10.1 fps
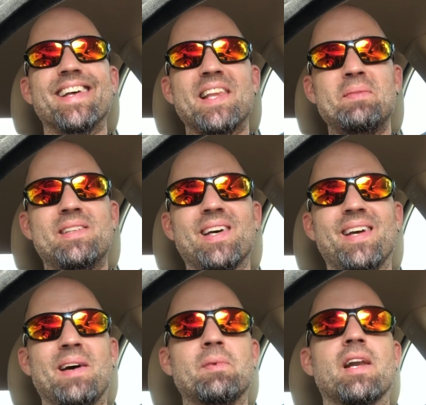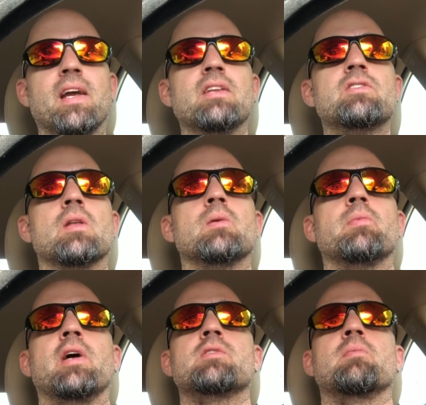Let me tell you, I'm not against other
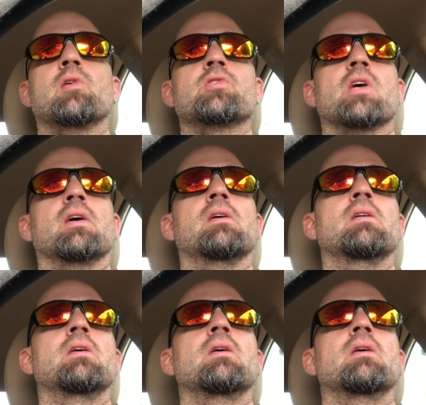brands of motorcycle.